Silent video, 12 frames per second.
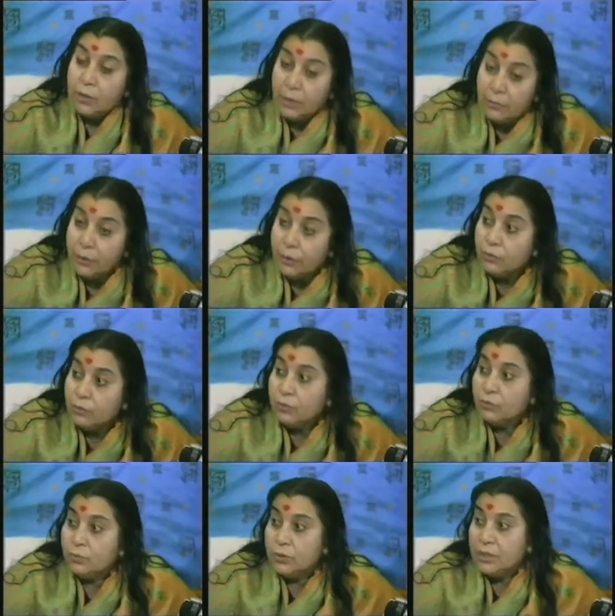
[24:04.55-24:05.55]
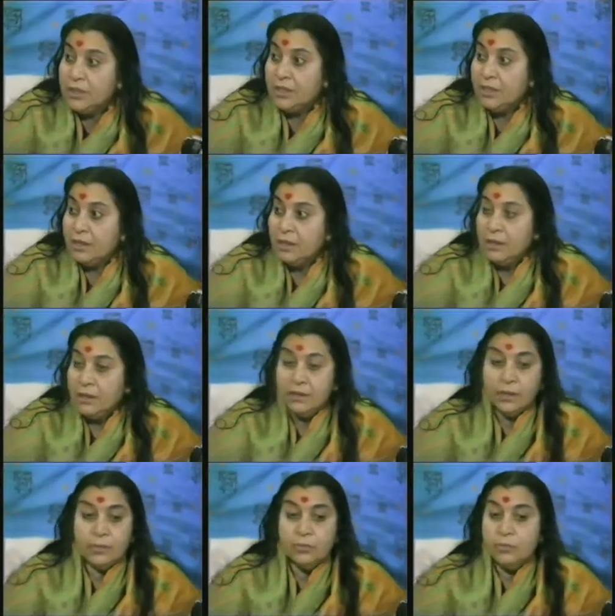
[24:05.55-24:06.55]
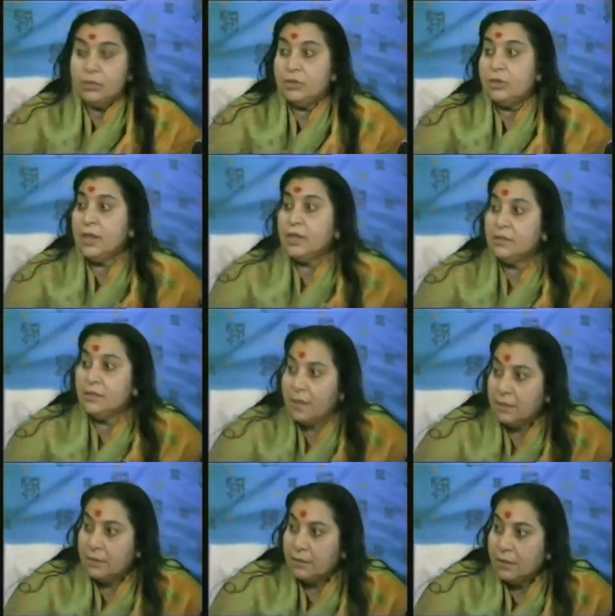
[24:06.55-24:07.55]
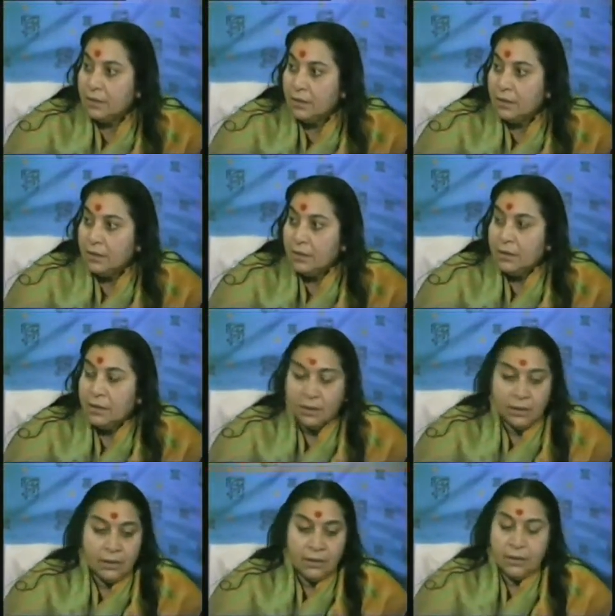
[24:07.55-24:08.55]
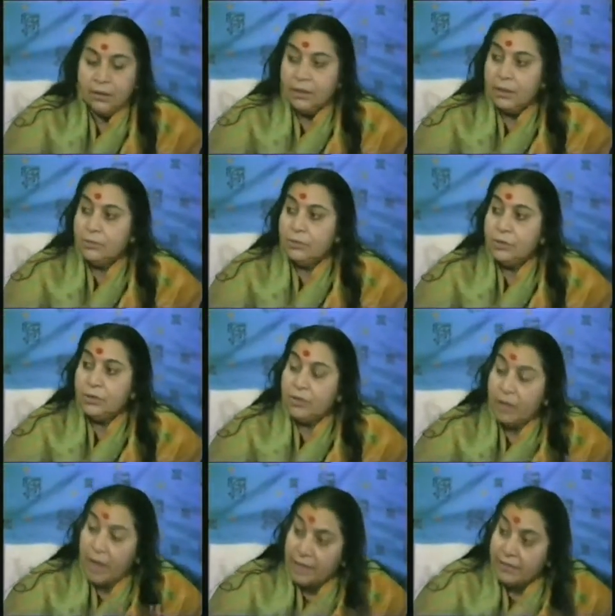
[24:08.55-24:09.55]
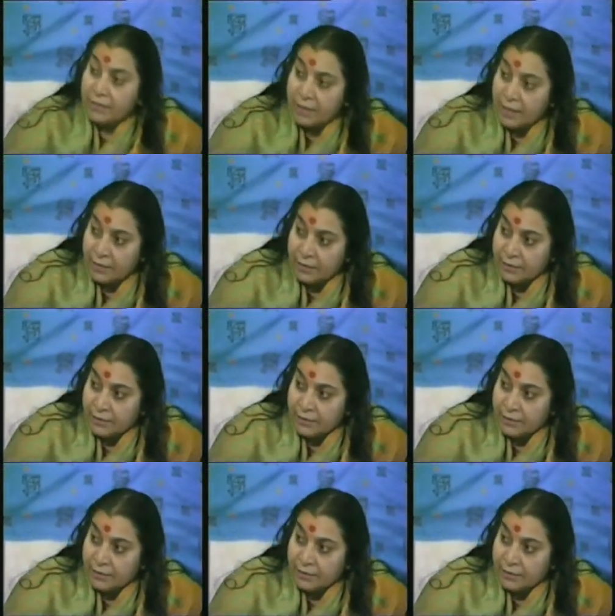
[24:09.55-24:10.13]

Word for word: Whatever you see, it comes to its right side. It comes to its right side.